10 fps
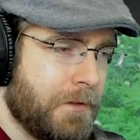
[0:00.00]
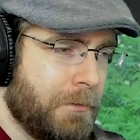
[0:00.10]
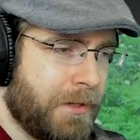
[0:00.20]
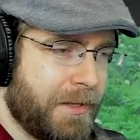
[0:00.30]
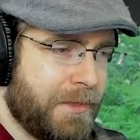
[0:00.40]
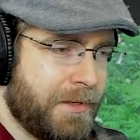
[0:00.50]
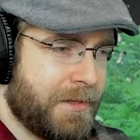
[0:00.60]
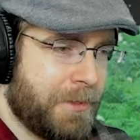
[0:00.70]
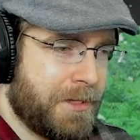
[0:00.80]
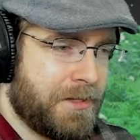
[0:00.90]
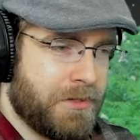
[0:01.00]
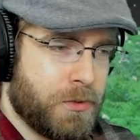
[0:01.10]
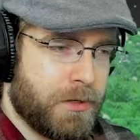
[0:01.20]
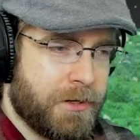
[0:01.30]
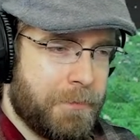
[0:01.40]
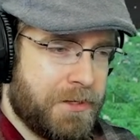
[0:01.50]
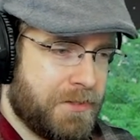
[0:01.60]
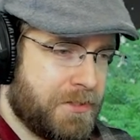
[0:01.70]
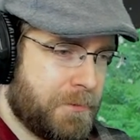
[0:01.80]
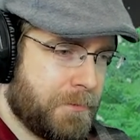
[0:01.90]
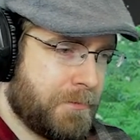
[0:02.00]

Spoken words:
While I think about my shortcomings,